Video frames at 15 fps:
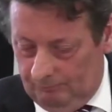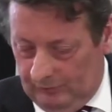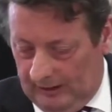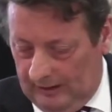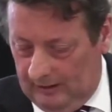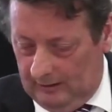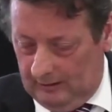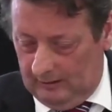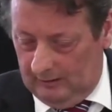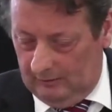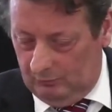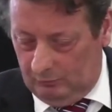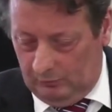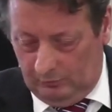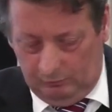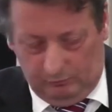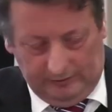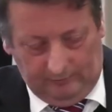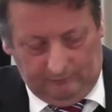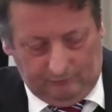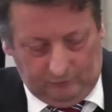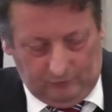And we'll
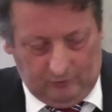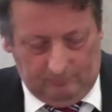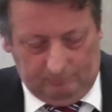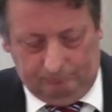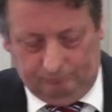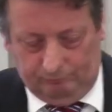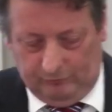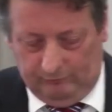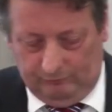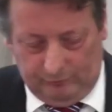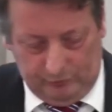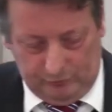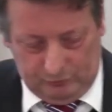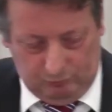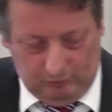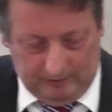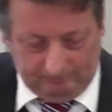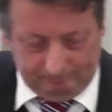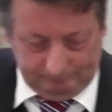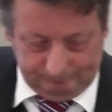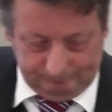read from verse 1.